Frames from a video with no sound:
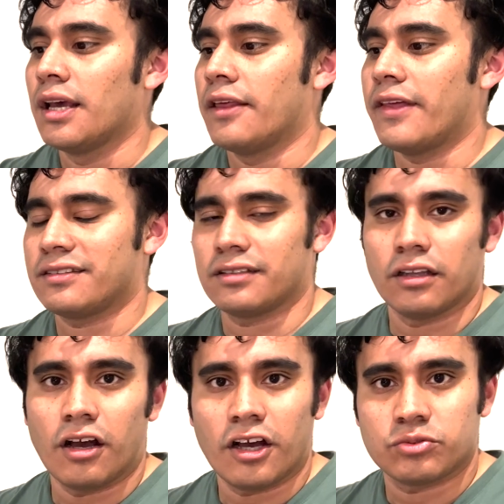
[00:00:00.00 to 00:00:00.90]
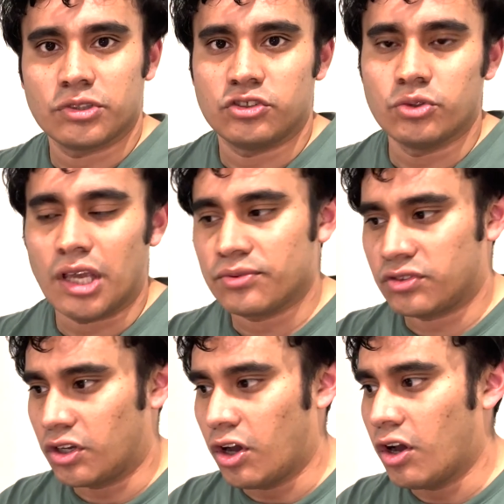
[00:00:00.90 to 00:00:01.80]
That's a loss with 2 games to
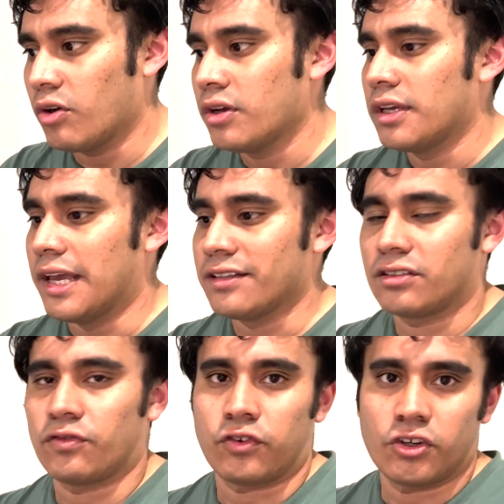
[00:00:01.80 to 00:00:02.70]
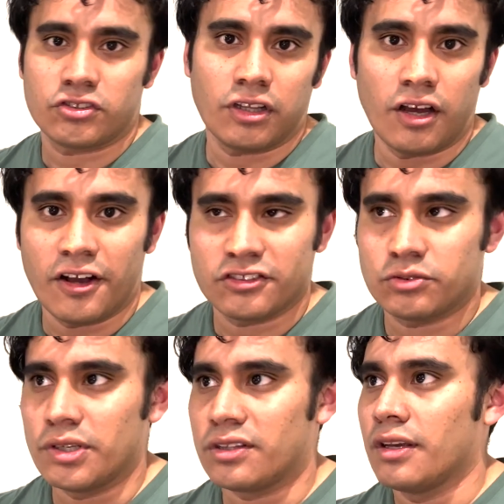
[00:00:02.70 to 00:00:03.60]
go. It's the first loss
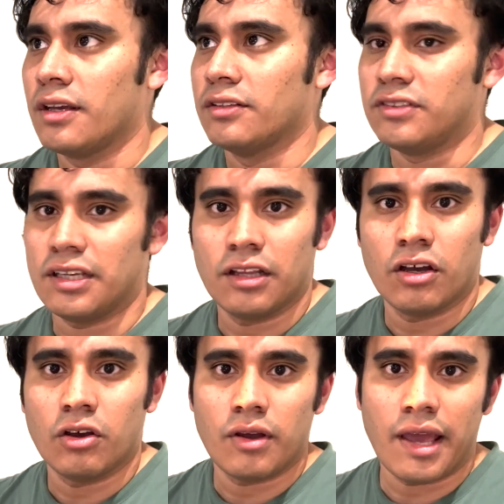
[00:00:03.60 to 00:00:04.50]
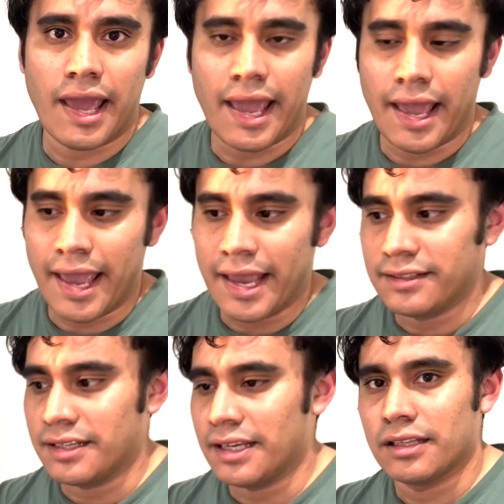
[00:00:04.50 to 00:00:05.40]
with D'Lo, AD,
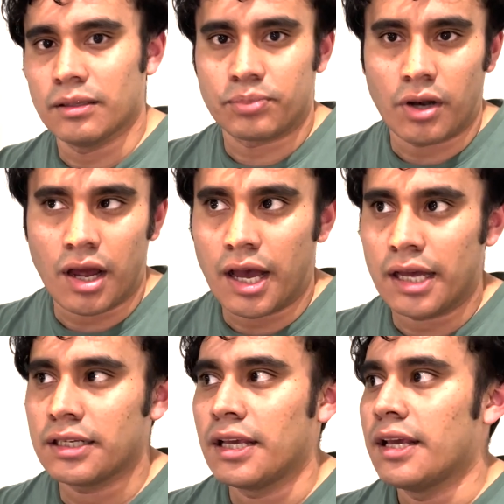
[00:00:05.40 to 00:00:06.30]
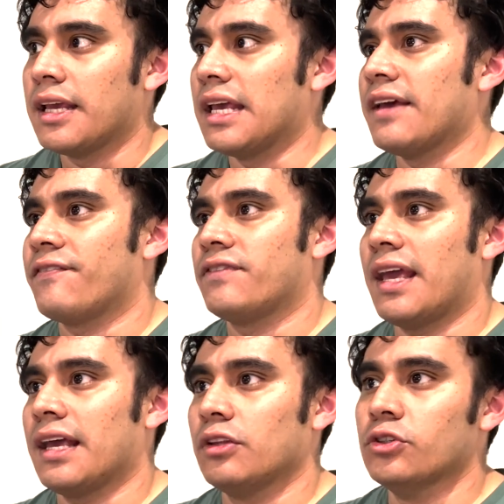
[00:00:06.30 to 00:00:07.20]
and LeBron. If
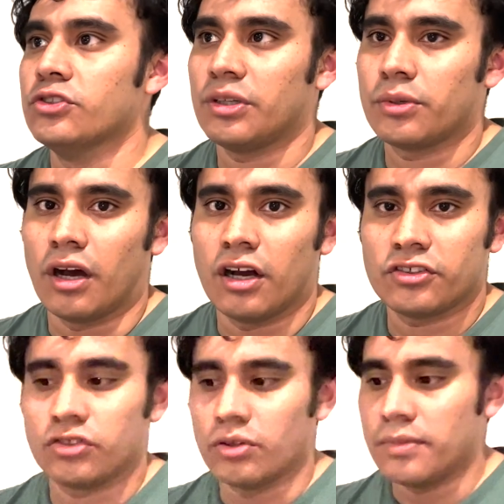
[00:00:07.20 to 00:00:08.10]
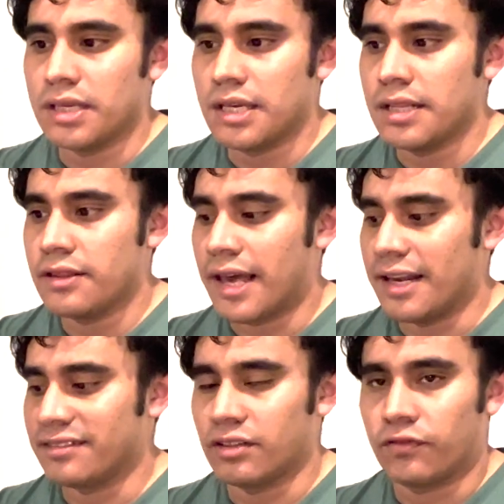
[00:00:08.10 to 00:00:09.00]
they lose, it would also mean that
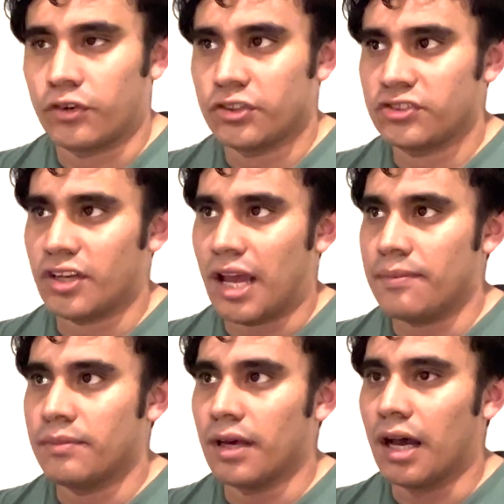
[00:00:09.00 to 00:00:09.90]
it's the first time,